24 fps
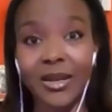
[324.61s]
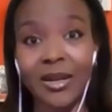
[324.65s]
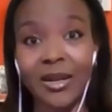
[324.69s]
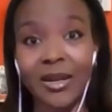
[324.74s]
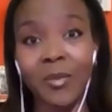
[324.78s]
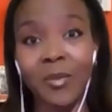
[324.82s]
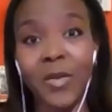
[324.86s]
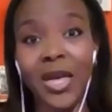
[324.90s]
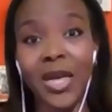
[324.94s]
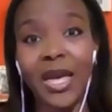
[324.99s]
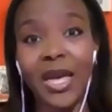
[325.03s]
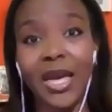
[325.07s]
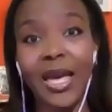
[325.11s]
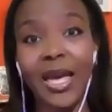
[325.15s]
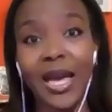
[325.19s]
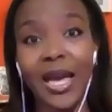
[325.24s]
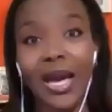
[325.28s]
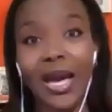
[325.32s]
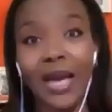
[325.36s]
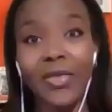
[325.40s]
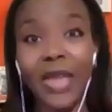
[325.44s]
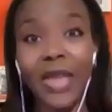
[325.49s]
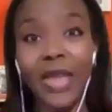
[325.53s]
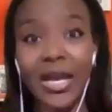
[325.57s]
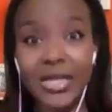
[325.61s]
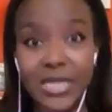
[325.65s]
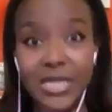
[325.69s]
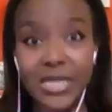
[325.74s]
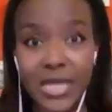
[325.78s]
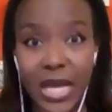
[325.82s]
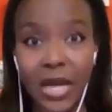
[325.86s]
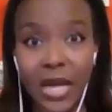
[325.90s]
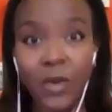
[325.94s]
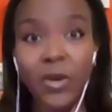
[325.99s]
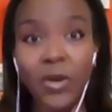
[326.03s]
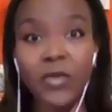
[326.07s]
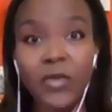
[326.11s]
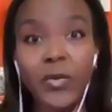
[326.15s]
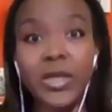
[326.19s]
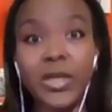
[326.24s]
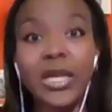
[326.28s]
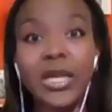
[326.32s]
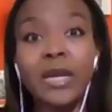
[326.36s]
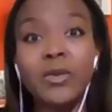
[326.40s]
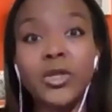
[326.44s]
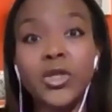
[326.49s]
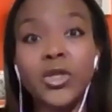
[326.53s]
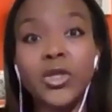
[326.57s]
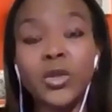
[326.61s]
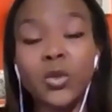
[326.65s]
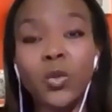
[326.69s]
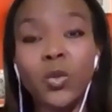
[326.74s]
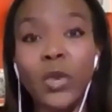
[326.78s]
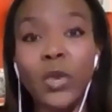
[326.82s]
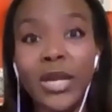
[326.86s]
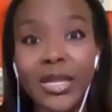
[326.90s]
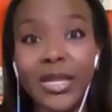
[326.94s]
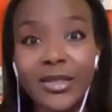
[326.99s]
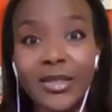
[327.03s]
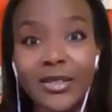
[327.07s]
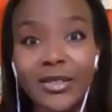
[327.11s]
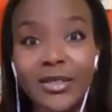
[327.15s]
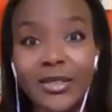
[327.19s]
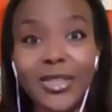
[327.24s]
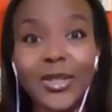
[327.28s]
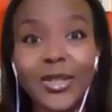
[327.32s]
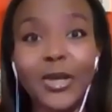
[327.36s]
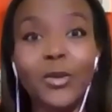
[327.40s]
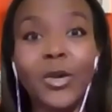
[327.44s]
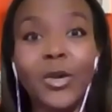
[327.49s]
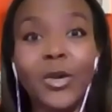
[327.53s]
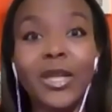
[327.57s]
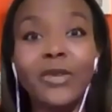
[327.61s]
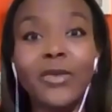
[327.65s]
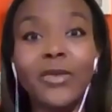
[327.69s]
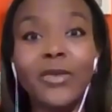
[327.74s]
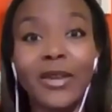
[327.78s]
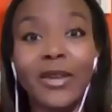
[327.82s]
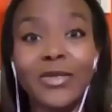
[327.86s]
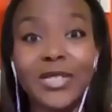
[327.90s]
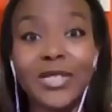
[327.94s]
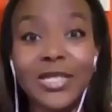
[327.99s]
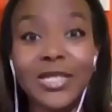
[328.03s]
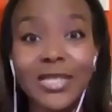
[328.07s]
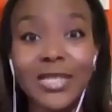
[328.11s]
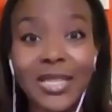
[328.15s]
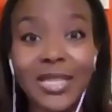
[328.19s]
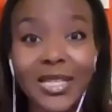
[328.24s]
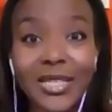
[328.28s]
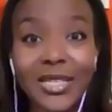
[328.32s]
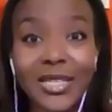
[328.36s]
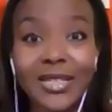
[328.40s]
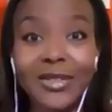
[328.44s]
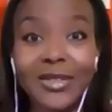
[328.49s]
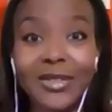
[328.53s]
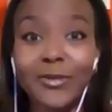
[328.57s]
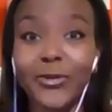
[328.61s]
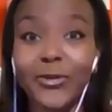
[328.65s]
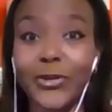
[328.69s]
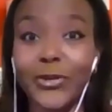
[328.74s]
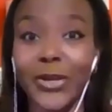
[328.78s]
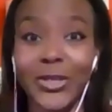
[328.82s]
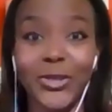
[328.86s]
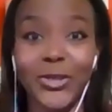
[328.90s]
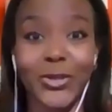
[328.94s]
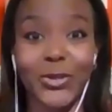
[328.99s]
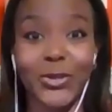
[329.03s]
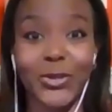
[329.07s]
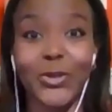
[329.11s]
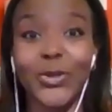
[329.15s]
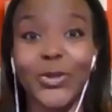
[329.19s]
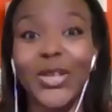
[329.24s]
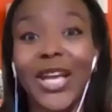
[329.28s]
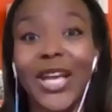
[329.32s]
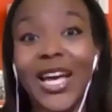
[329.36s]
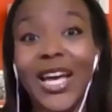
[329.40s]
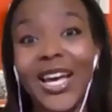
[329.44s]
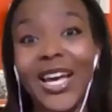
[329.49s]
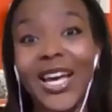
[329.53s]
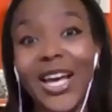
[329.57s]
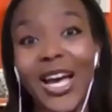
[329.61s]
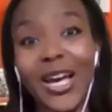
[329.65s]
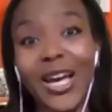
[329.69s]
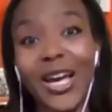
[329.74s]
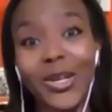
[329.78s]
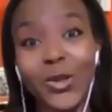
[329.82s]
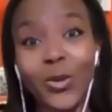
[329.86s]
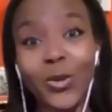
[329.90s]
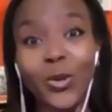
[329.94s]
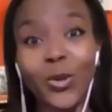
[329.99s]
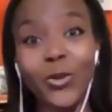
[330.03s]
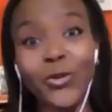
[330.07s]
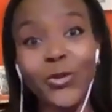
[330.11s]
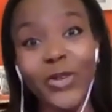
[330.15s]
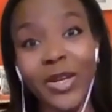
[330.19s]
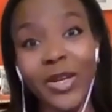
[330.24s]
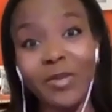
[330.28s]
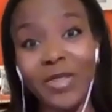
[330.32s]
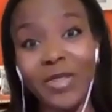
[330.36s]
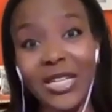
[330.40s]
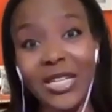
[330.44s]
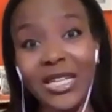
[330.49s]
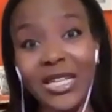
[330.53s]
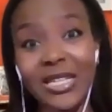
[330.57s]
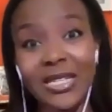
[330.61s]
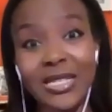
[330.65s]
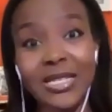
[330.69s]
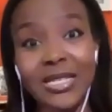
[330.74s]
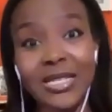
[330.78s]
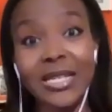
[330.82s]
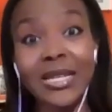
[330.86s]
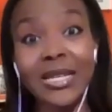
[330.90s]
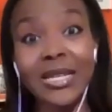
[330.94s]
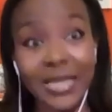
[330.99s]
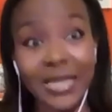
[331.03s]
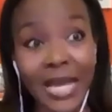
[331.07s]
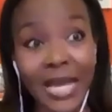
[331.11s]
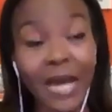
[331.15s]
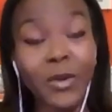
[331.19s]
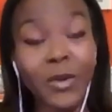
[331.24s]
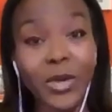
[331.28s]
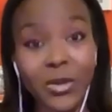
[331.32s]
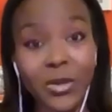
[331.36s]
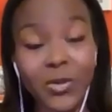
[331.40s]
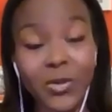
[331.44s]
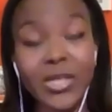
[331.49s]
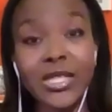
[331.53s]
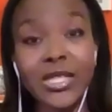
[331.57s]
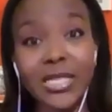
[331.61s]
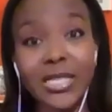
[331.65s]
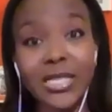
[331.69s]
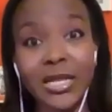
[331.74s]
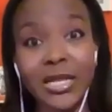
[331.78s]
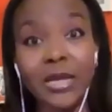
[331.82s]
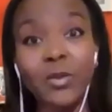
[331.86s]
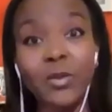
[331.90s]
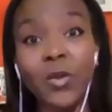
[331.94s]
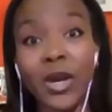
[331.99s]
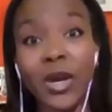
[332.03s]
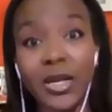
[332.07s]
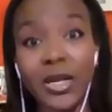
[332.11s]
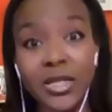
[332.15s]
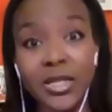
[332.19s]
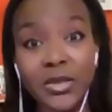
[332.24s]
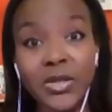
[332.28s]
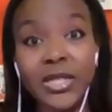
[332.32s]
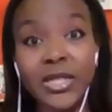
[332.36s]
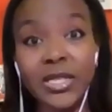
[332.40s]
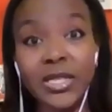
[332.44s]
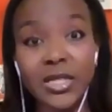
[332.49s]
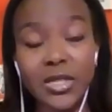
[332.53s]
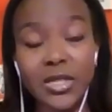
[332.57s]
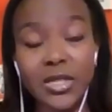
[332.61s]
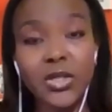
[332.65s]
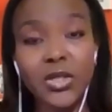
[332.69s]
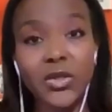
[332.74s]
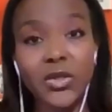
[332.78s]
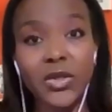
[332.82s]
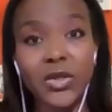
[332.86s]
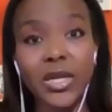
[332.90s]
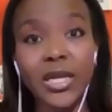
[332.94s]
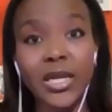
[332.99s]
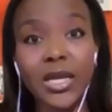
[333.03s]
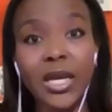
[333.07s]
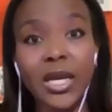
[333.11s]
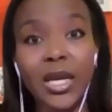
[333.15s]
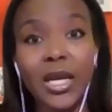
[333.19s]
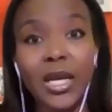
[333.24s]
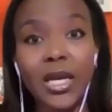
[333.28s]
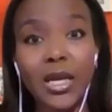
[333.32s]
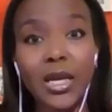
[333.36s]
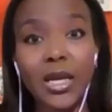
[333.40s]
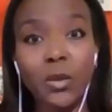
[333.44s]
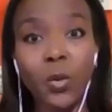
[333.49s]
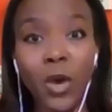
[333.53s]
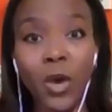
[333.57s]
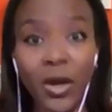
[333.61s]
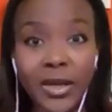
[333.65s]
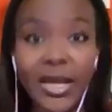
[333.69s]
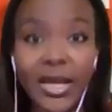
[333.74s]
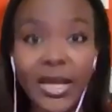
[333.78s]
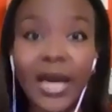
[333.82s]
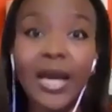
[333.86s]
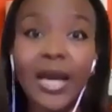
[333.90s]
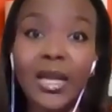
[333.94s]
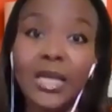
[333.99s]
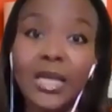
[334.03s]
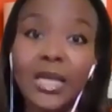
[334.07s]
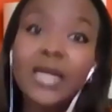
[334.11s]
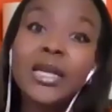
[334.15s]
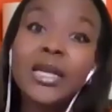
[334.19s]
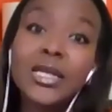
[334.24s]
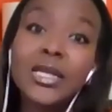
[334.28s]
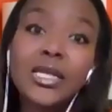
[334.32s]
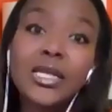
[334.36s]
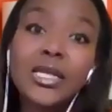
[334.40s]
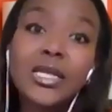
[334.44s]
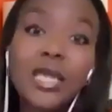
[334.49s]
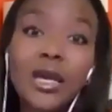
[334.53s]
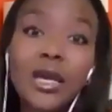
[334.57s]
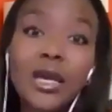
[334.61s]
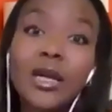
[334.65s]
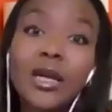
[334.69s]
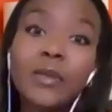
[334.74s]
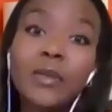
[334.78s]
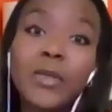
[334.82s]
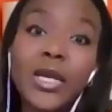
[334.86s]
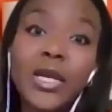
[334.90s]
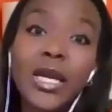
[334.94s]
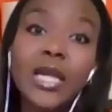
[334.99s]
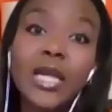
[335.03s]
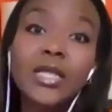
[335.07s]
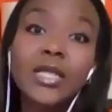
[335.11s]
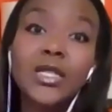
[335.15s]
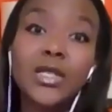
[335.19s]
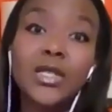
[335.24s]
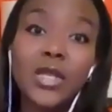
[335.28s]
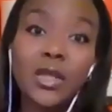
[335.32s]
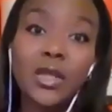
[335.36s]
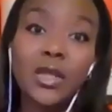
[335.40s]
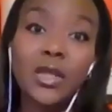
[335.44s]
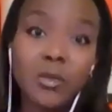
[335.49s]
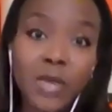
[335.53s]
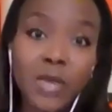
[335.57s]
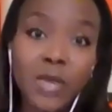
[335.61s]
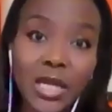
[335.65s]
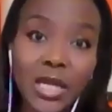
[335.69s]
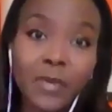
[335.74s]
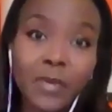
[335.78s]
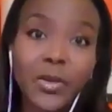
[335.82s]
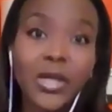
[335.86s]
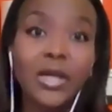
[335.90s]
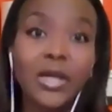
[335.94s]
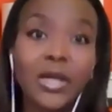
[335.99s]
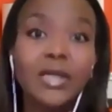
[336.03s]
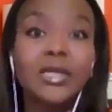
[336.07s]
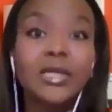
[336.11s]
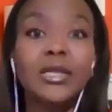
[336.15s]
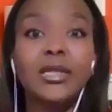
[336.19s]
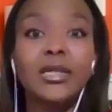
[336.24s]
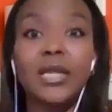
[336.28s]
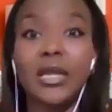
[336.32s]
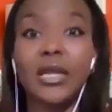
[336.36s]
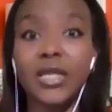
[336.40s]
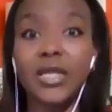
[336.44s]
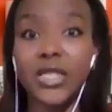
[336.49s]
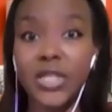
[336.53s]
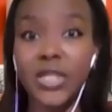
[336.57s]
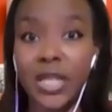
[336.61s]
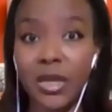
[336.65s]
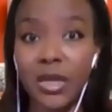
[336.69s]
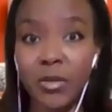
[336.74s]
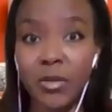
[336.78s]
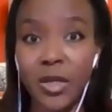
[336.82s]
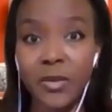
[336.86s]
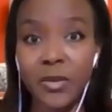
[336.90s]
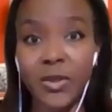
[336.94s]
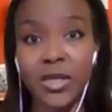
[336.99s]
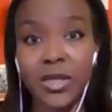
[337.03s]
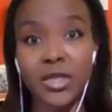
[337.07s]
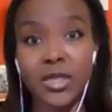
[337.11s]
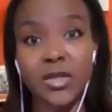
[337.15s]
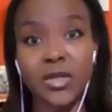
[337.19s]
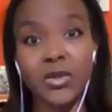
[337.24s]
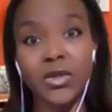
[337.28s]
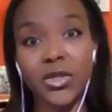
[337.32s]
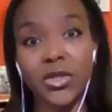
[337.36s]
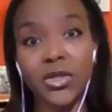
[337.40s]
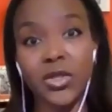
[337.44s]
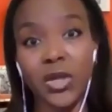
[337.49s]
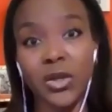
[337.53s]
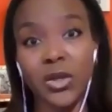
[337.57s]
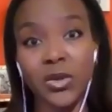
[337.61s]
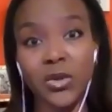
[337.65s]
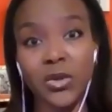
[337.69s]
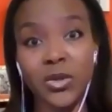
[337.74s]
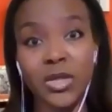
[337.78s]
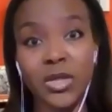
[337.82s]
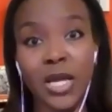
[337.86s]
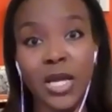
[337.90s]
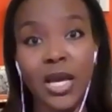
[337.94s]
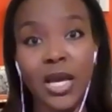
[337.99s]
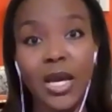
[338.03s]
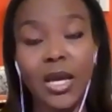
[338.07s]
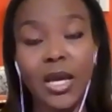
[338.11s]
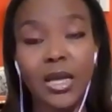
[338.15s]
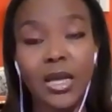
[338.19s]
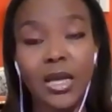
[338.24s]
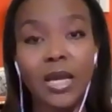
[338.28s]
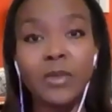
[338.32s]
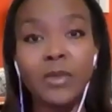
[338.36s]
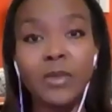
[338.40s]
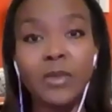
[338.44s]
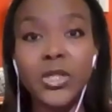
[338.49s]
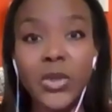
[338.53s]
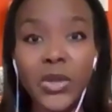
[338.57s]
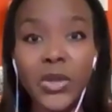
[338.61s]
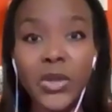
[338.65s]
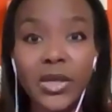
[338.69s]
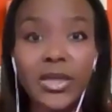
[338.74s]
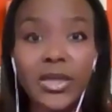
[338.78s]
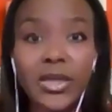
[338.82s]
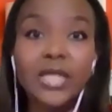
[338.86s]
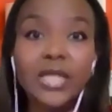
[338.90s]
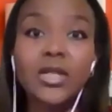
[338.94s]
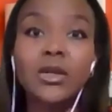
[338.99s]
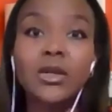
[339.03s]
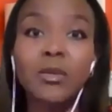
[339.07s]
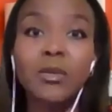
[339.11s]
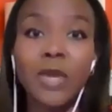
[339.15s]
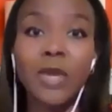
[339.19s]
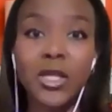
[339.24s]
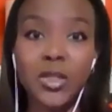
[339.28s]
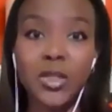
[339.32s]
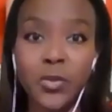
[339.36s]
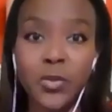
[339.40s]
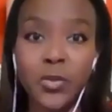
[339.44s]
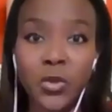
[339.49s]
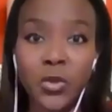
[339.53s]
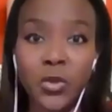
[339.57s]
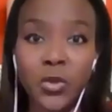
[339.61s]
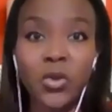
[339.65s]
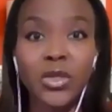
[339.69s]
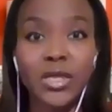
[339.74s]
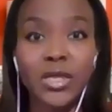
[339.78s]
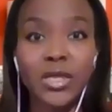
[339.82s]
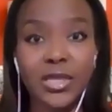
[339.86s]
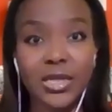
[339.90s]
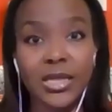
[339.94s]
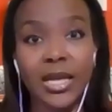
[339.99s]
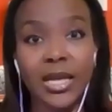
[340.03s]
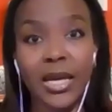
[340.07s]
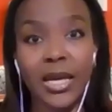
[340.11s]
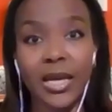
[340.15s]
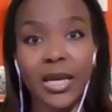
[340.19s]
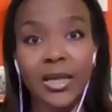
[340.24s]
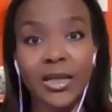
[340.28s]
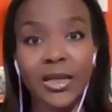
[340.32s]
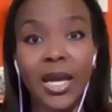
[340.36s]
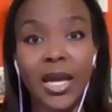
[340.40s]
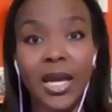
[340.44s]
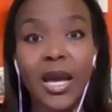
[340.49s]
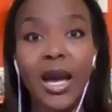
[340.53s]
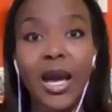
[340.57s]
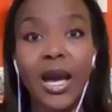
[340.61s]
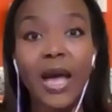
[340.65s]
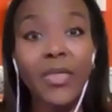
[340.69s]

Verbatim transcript: Um, and that's how I've been able to win, you know, win round senior influential uh, law firm leaders and now increasingly in wider industry, one ally at a time. They get to know me personally, I share my personal struggles, and I'm doing that on a much broader scale.